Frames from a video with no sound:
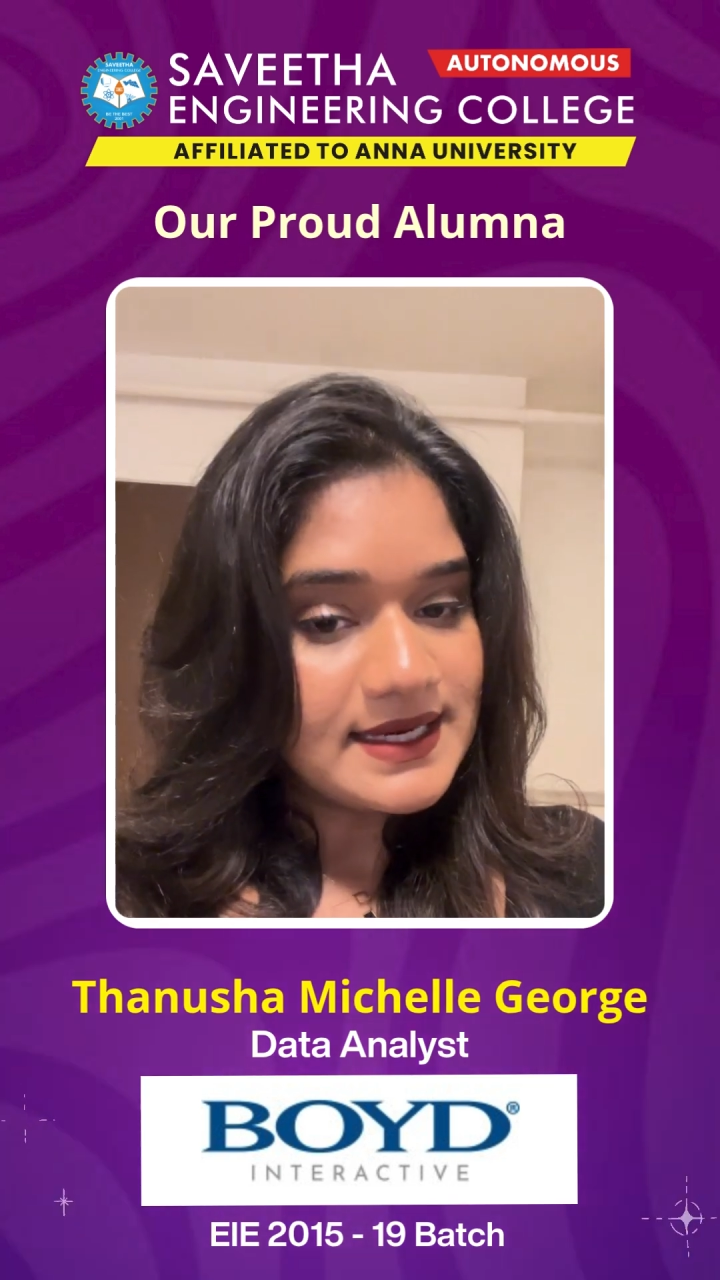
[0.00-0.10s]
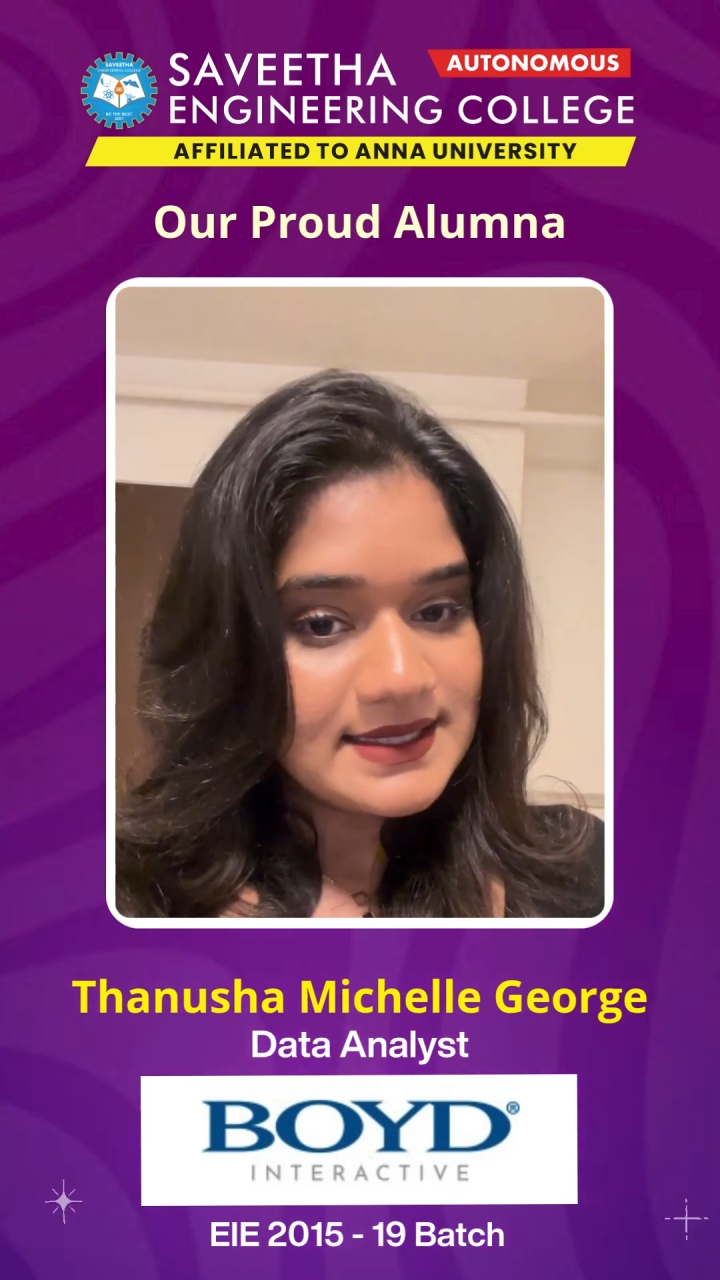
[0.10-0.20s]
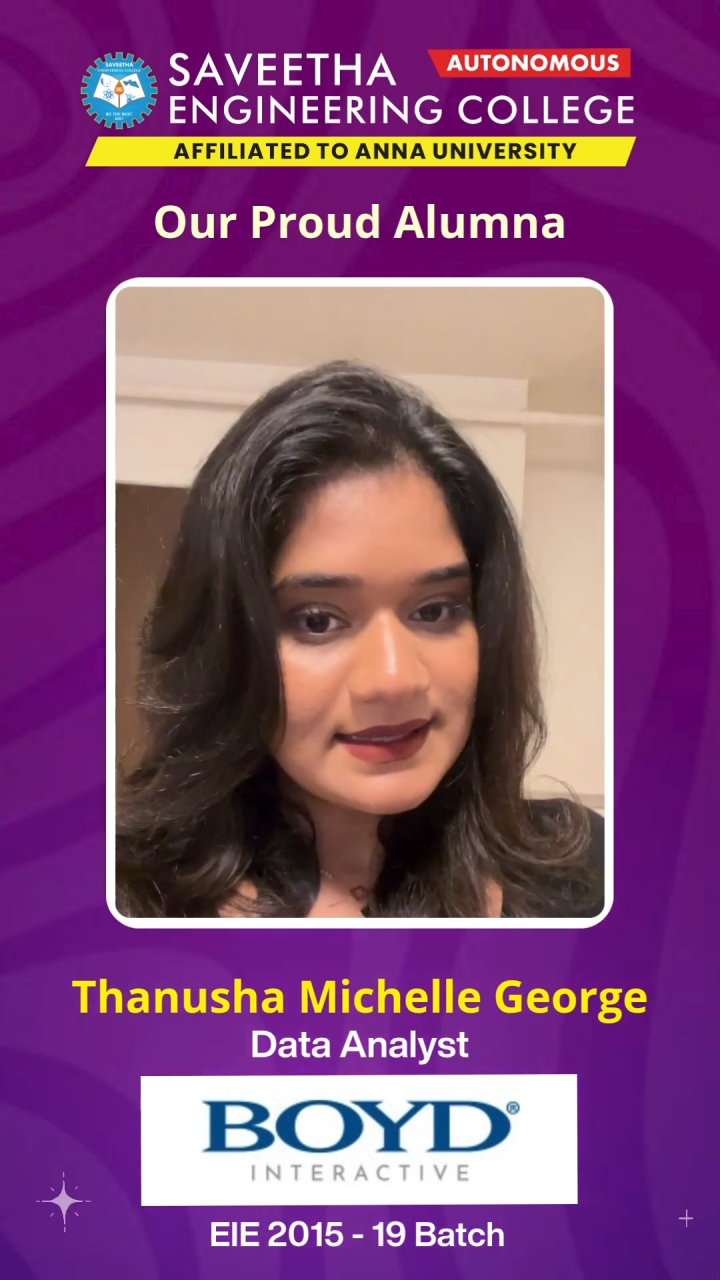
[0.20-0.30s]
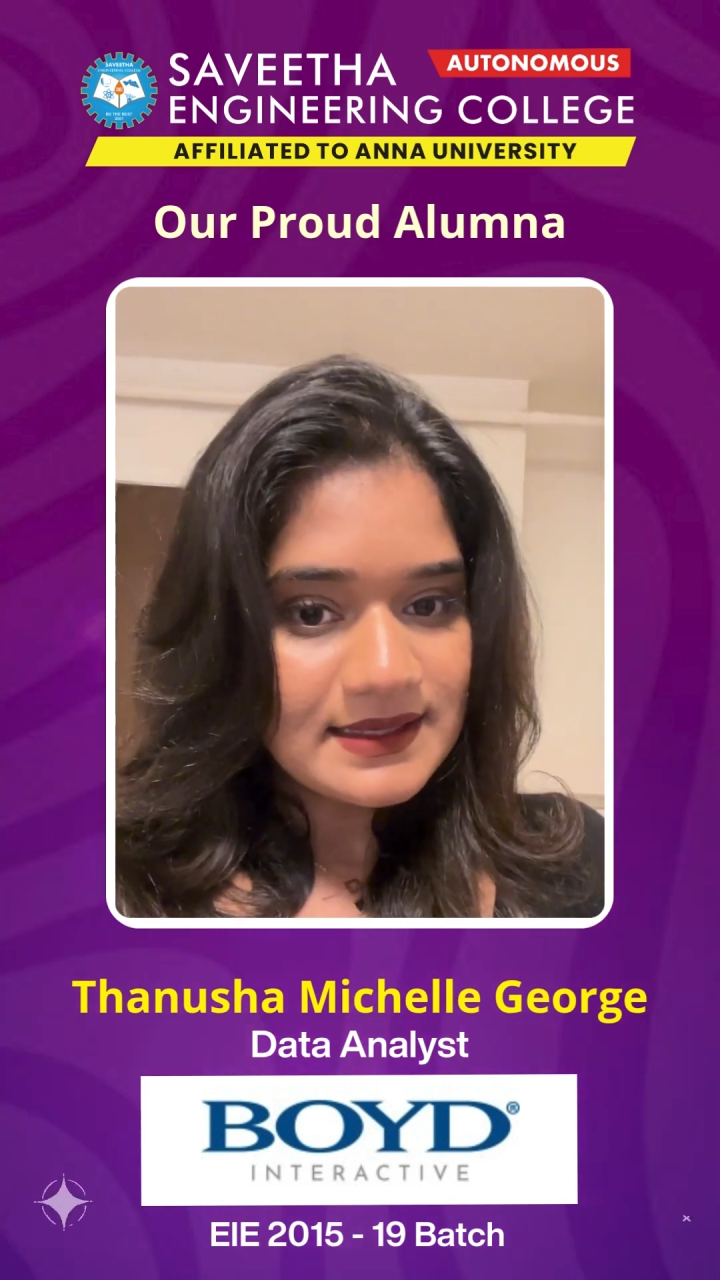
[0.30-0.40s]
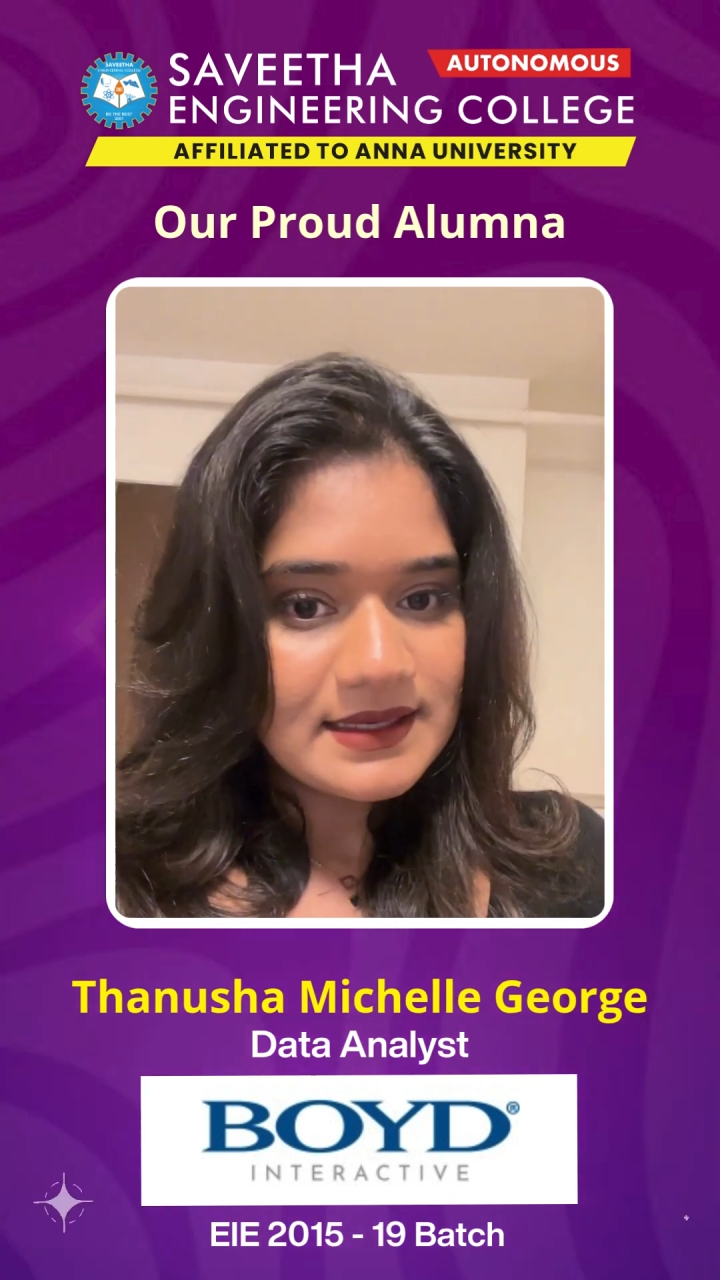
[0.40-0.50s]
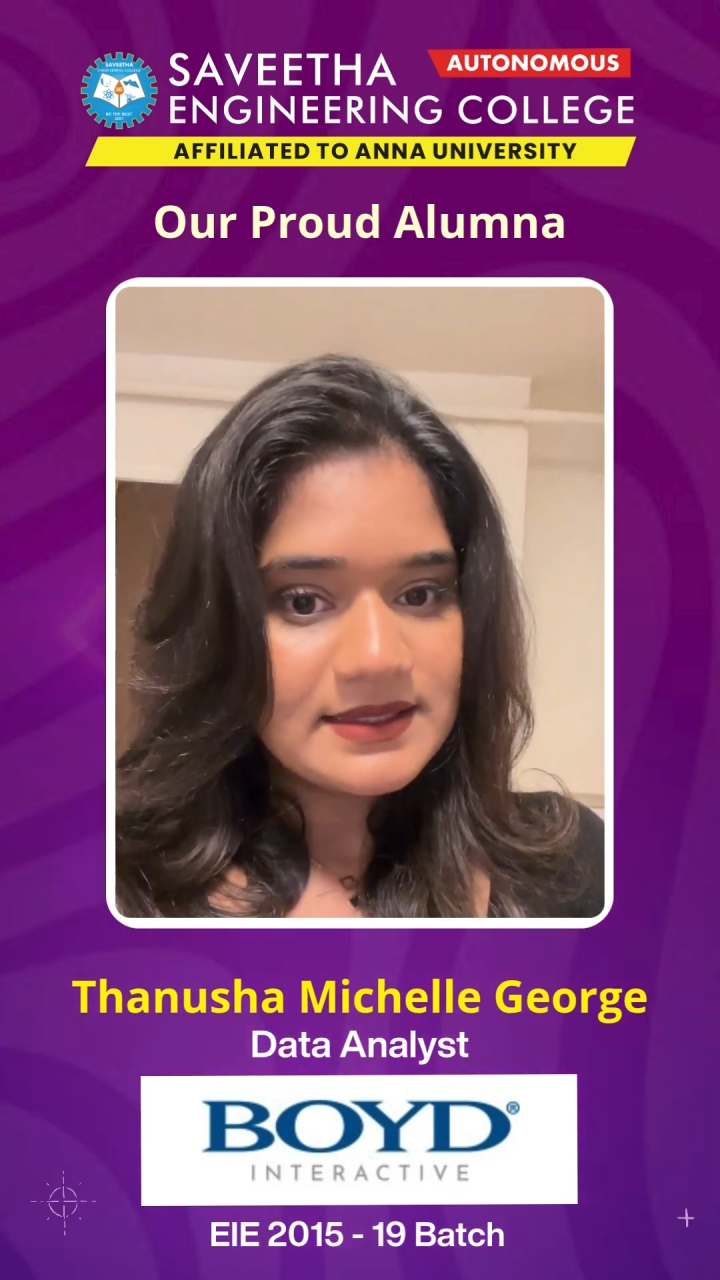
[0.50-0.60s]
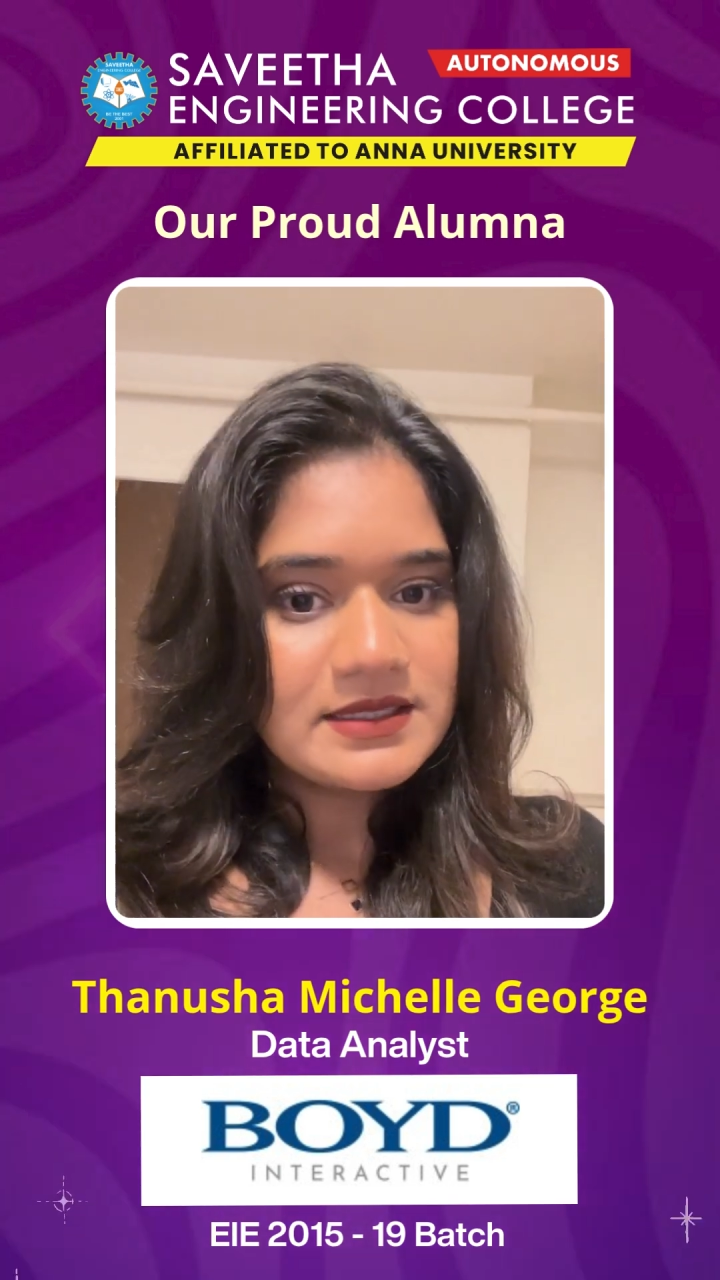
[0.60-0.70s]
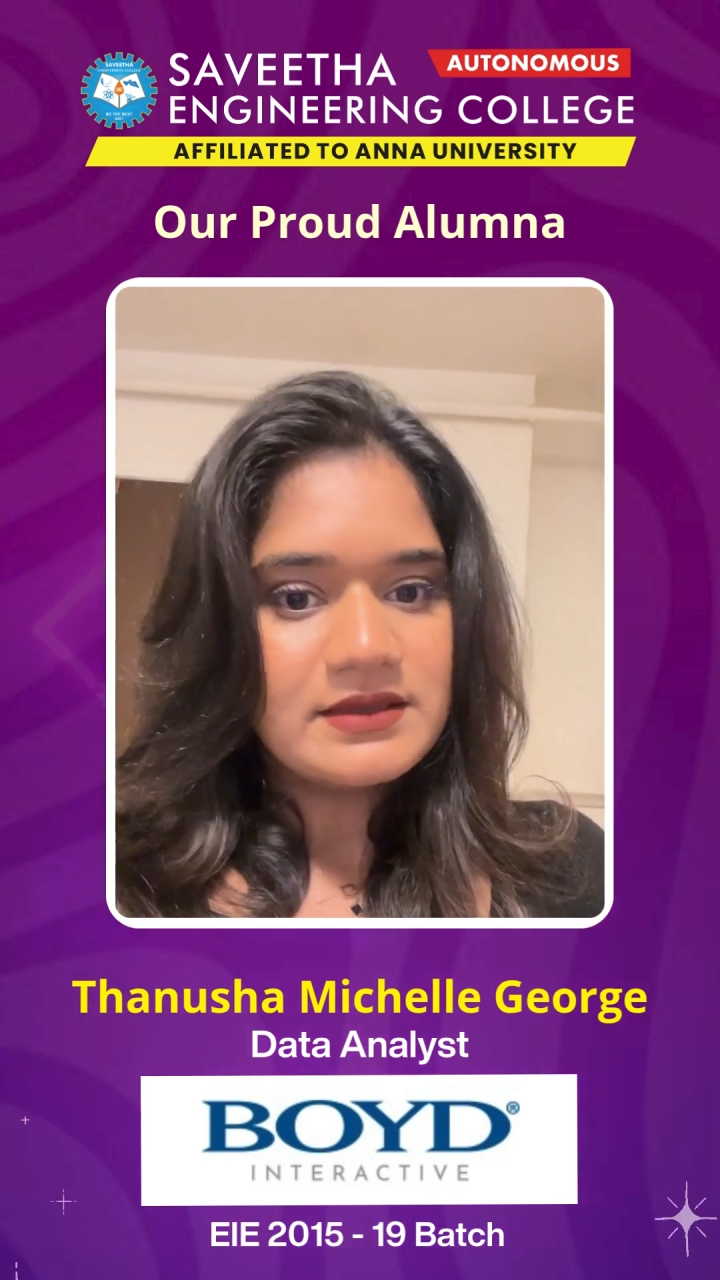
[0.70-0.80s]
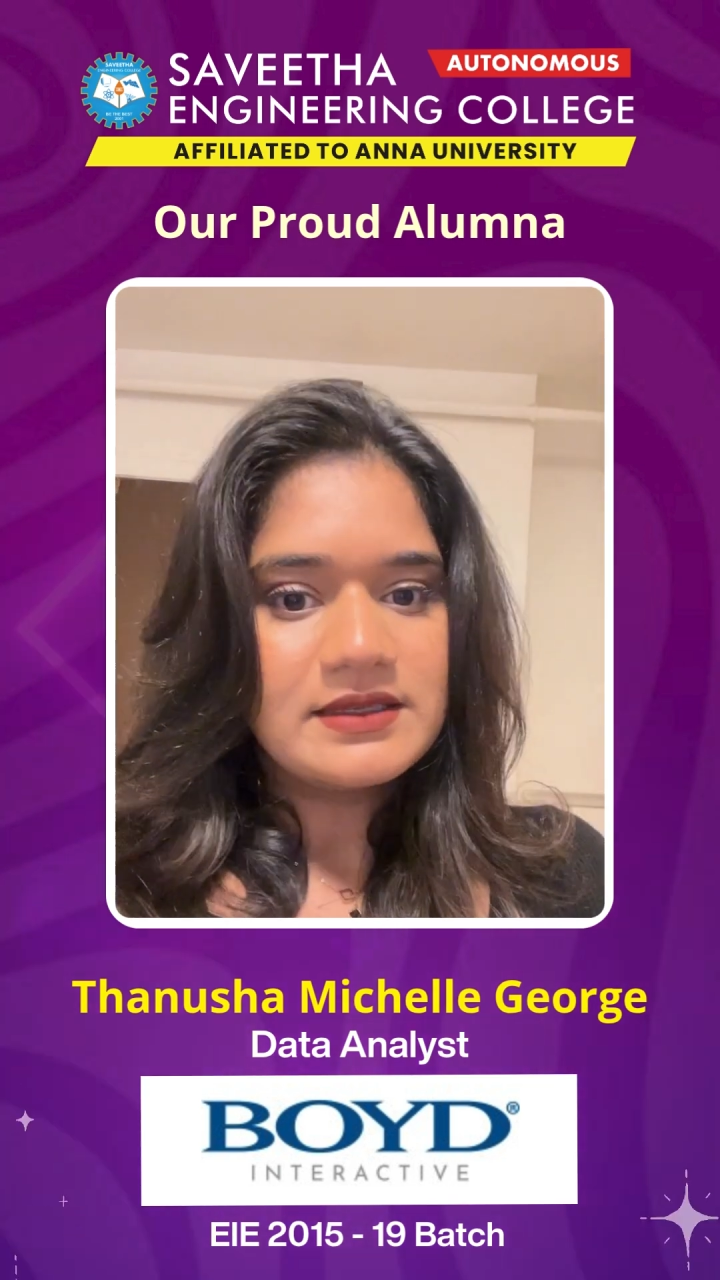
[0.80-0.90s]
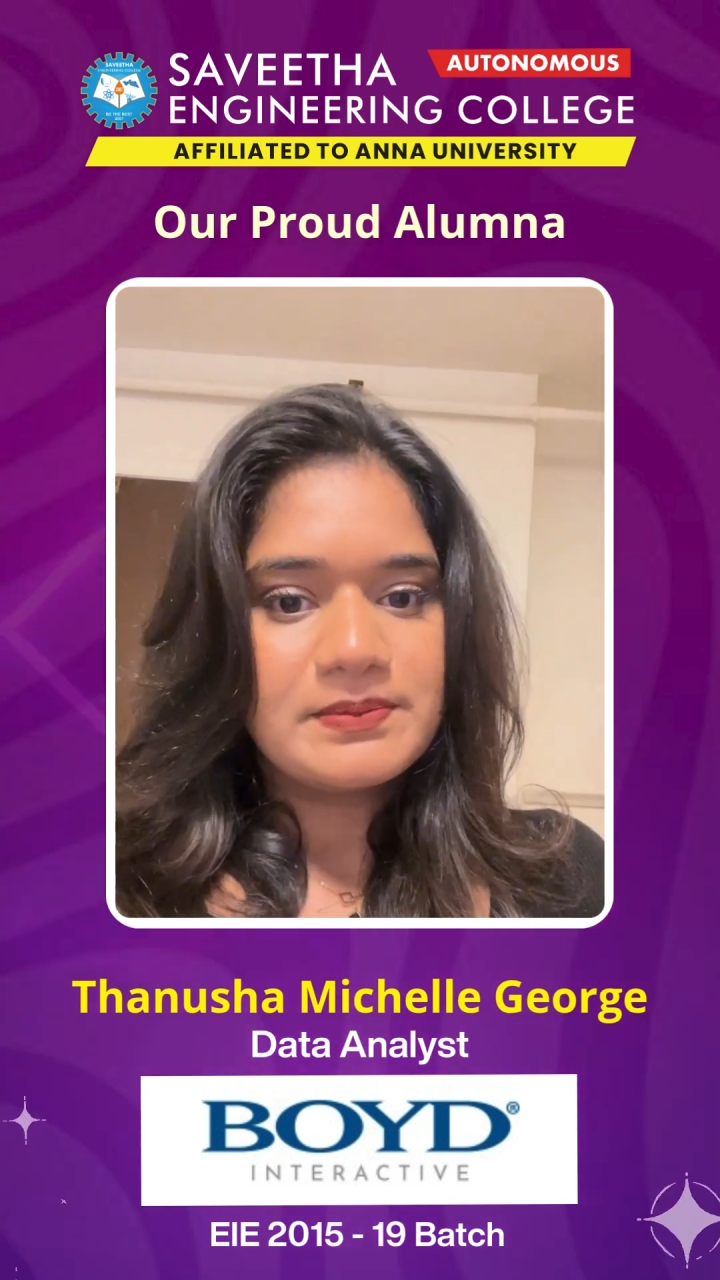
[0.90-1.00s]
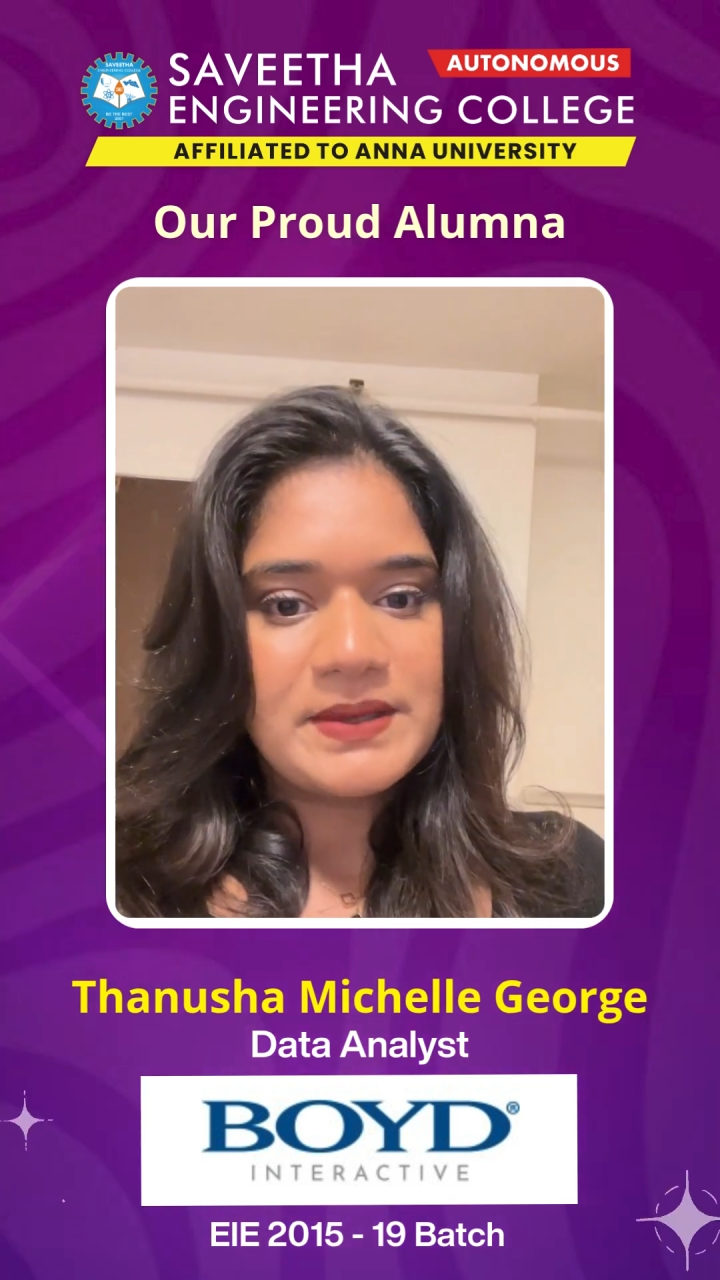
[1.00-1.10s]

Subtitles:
IT-related